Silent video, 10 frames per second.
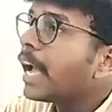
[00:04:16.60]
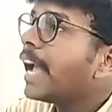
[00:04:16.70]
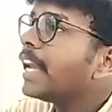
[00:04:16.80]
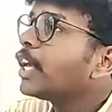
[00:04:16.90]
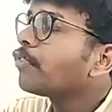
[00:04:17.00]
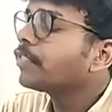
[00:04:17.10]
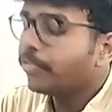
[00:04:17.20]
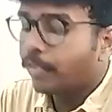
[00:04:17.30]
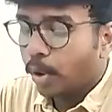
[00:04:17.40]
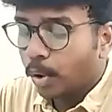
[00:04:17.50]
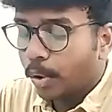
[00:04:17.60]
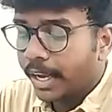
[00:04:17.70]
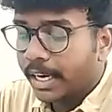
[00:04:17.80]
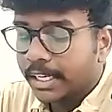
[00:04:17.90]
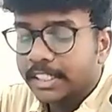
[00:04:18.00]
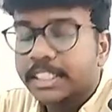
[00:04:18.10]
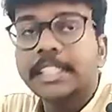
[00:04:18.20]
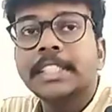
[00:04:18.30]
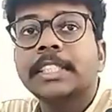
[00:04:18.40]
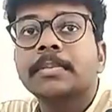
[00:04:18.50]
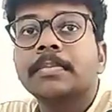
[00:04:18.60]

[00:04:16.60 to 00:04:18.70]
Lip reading: any of the following conditions.